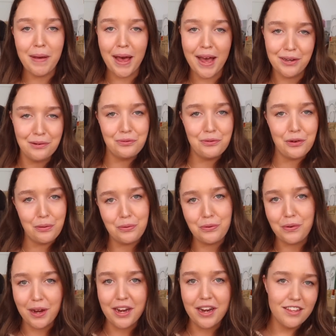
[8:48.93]
back and forth
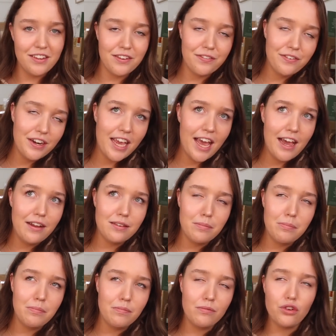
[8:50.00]
between the different accounts
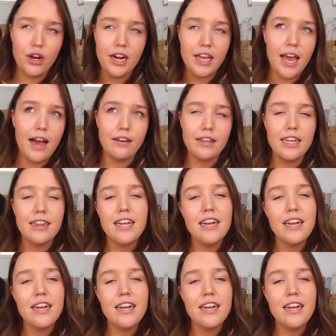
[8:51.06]
and trying to calculate.